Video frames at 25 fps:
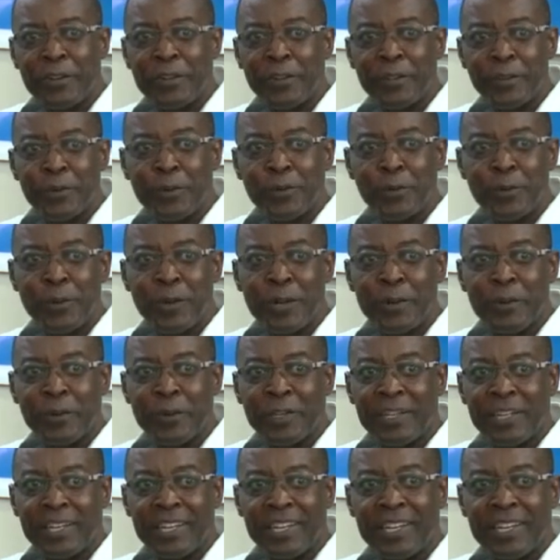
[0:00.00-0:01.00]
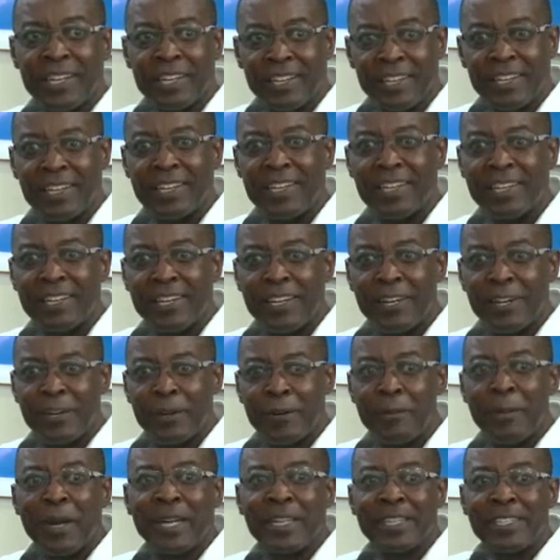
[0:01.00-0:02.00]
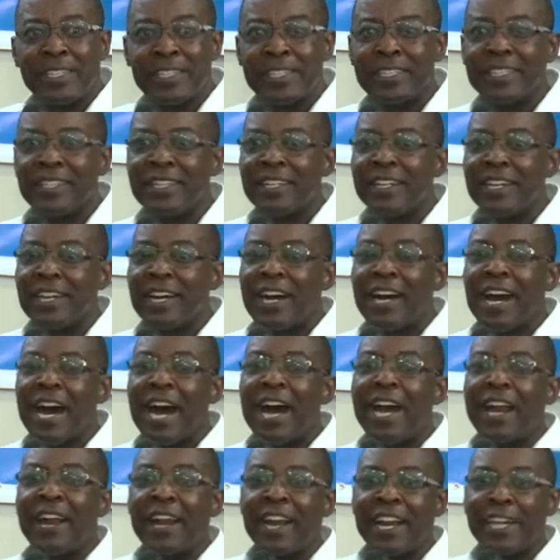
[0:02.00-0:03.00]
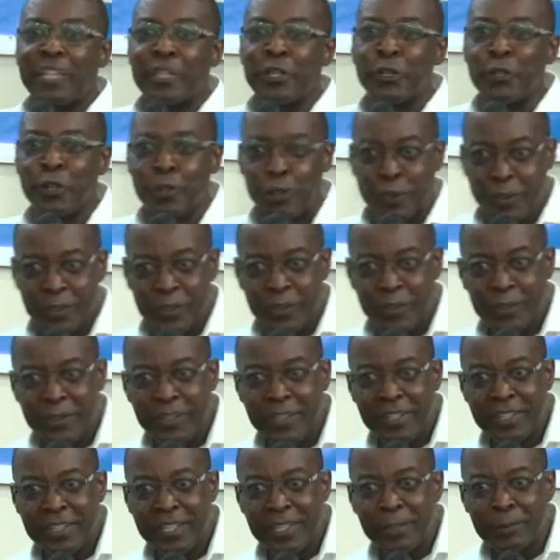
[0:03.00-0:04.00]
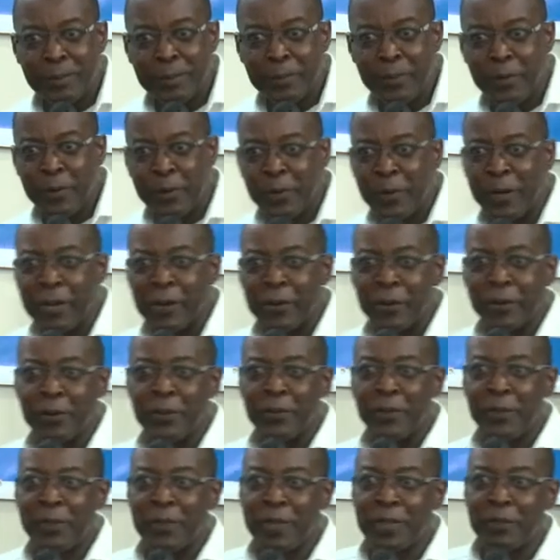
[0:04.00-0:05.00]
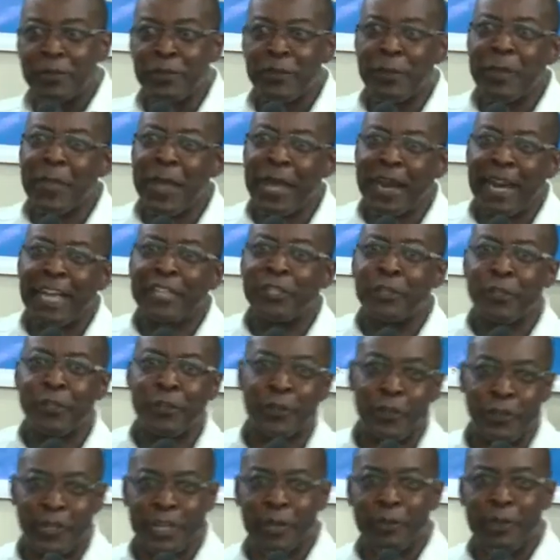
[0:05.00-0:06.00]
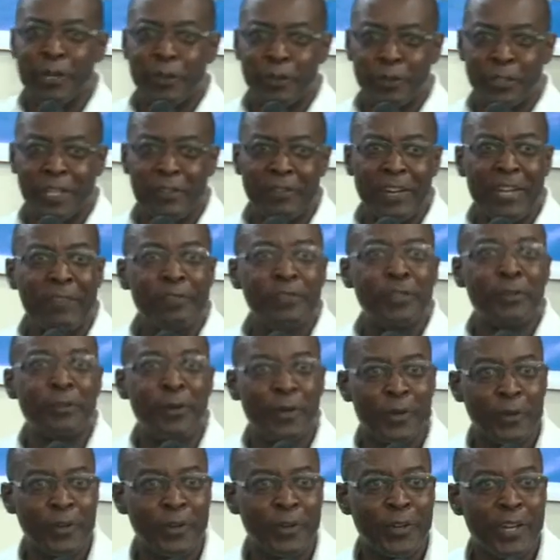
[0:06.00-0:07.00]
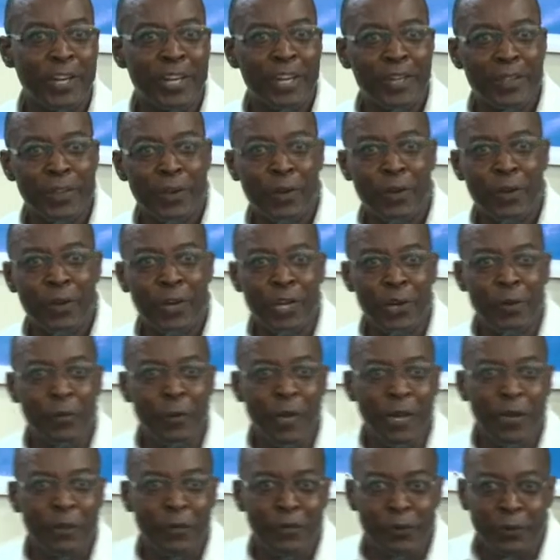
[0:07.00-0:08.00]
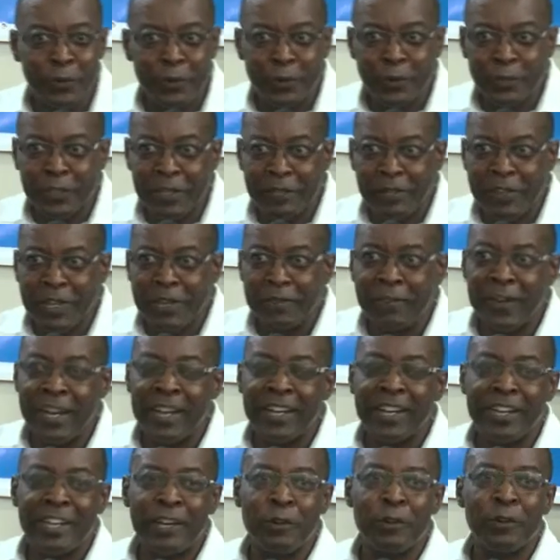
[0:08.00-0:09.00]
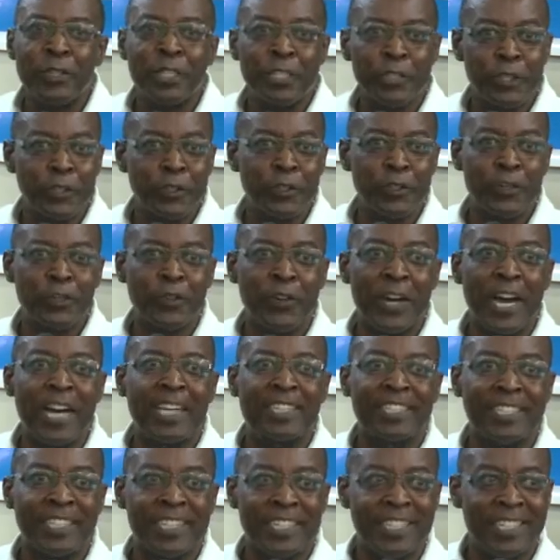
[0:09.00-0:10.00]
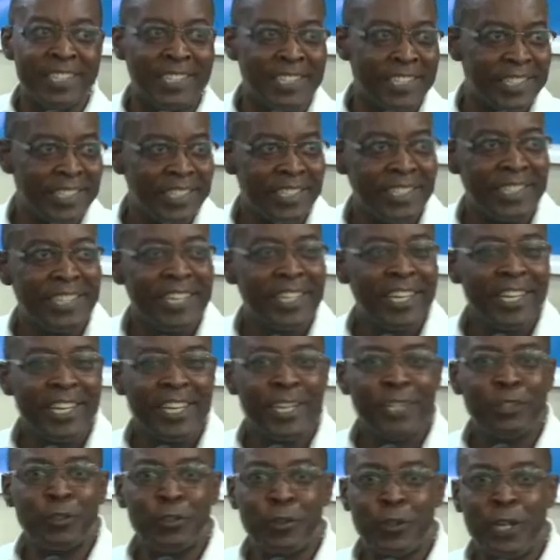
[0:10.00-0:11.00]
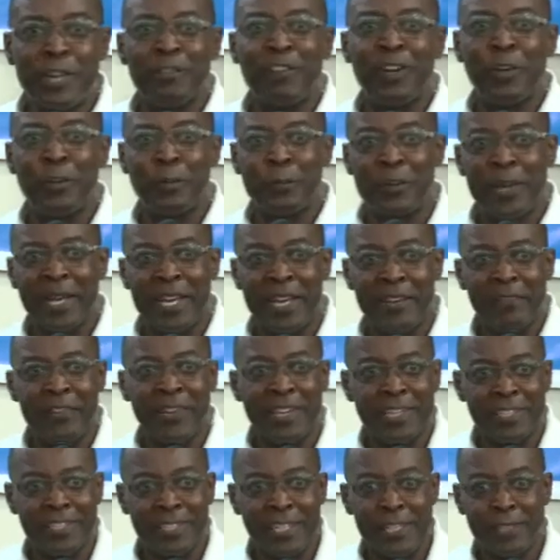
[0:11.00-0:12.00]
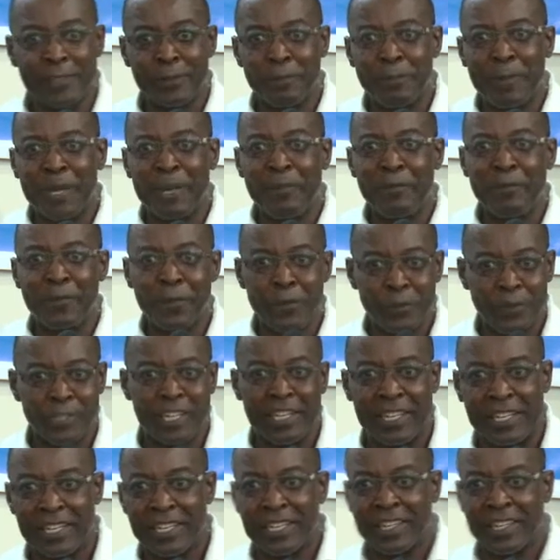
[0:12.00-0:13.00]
those who are not ill, but are rational. These people are not thieves, but they're rational. They want to survive tomorrow. The only way to survive under conditions of uncertainty is to develop behaviors that make future